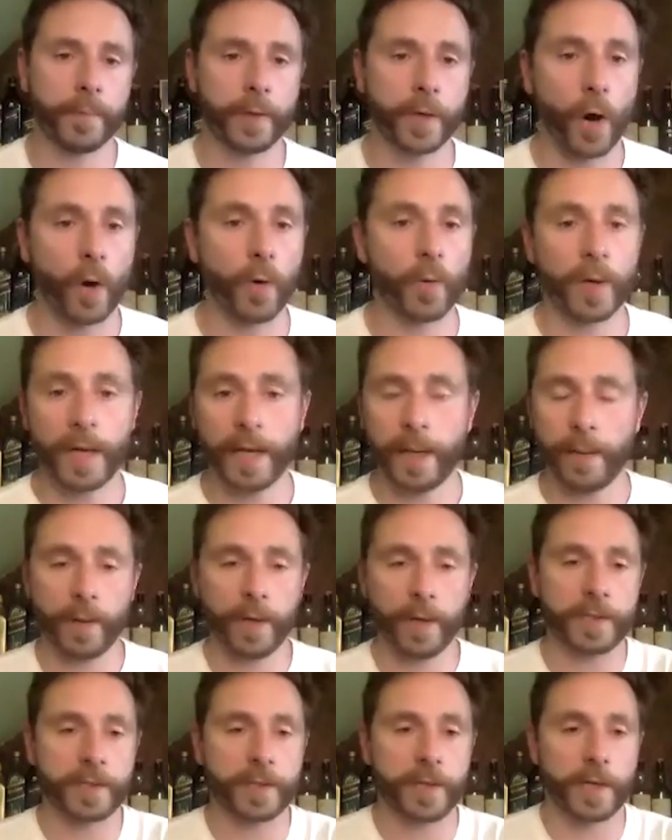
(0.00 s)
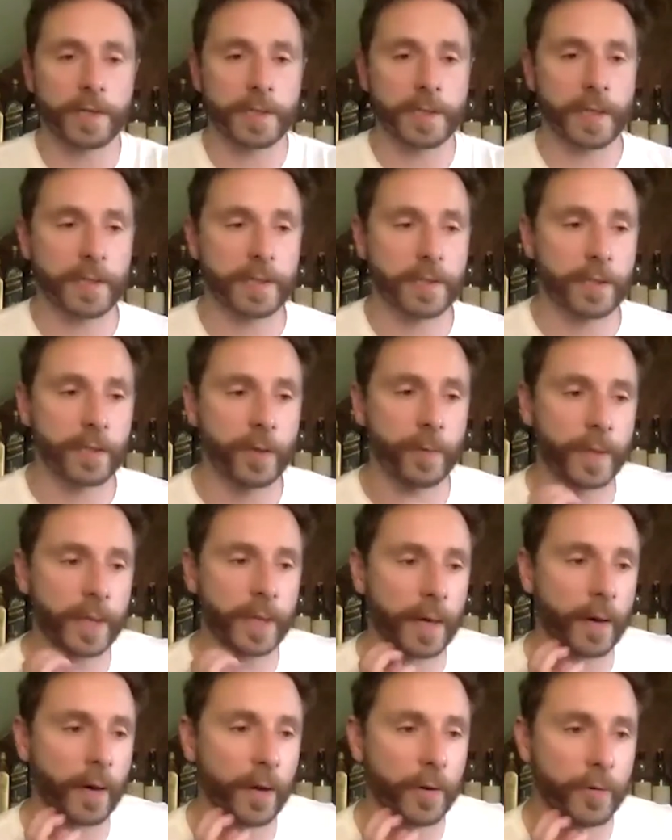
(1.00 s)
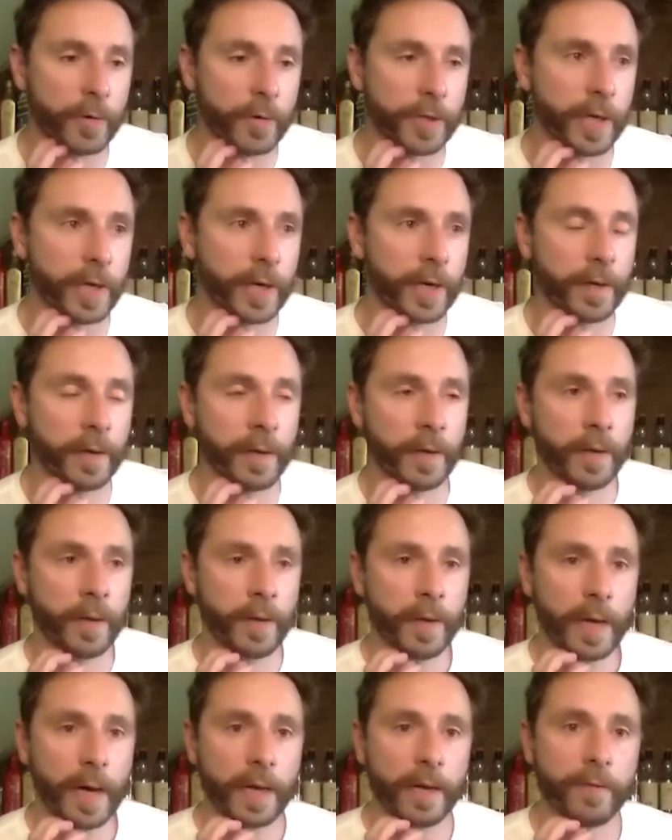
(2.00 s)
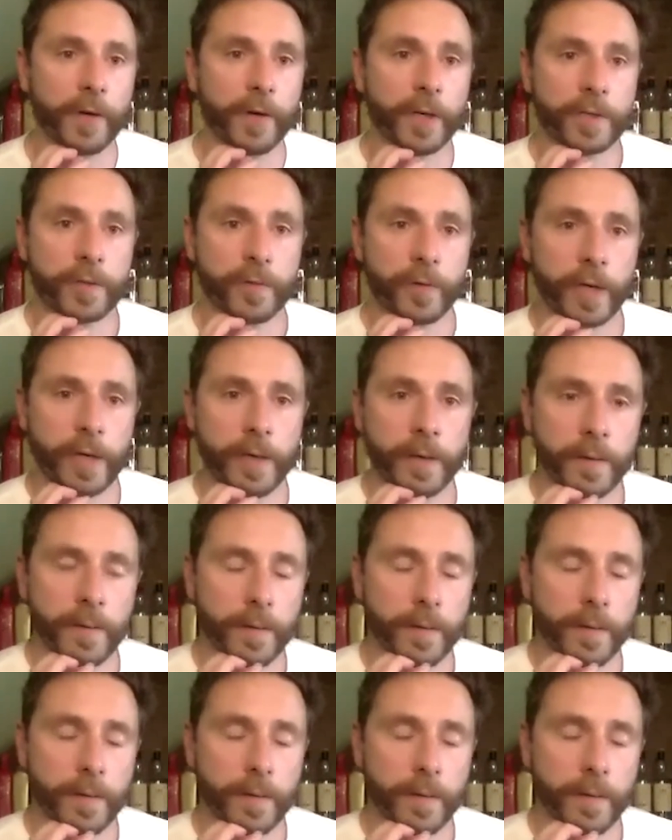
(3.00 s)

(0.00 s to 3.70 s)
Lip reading: Gold label is certainly to do with our 100 year anniversary.